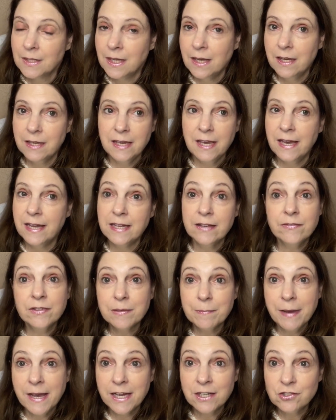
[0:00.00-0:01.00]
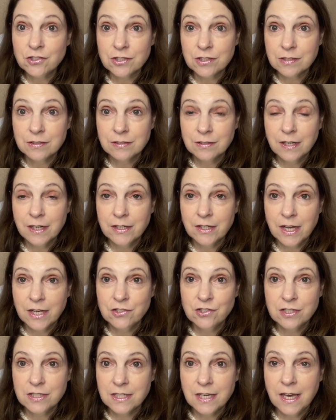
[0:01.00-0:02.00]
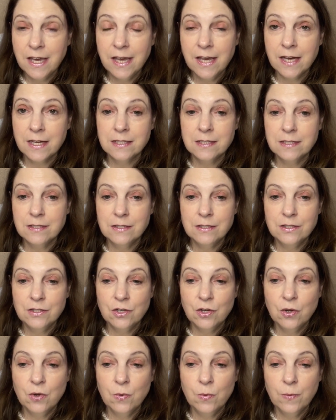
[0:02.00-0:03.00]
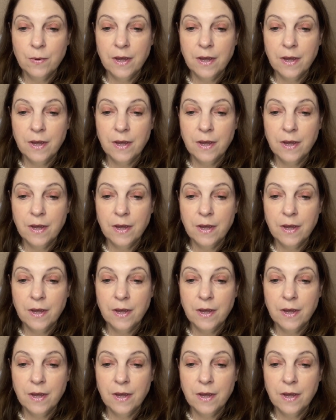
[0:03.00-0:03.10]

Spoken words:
imagine. I just can't. So